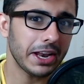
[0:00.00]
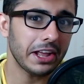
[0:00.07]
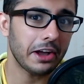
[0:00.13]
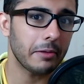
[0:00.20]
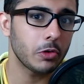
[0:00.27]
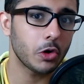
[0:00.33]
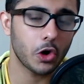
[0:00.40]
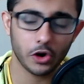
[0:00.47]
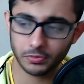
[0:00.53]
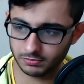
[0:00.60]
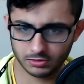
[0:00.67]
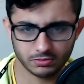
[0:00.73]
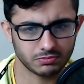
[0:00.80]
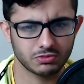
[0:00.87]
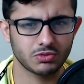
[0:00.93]
The
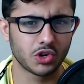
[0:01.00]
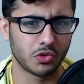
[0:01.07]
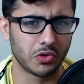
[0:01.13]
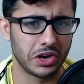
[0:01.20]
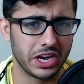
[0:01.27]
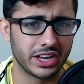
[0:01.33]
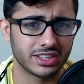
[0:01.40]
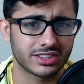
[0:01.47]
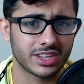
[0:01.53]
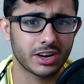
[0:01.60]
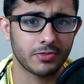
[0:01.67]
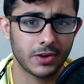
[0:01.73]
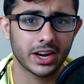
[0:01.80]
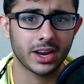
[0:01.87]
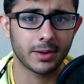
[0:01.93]
videos that have boosted
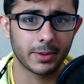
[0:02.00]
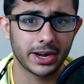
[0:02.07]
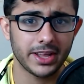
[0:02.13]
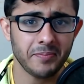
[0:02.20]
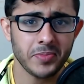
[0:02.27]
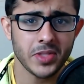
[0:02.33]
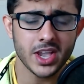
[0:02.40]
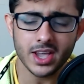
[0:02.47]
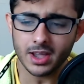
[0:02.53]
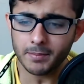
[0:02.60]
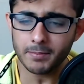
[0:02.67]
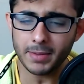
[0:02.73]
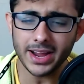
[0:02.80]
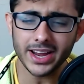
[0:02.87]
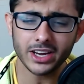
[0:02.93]
CarryMinati's
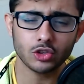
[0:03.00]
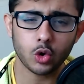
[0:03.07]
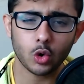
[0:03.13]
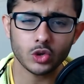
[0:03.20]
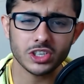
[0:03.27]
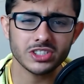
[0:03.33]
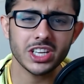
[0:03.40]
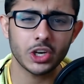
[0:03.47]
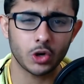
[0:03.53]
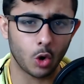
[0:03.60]
popularity include some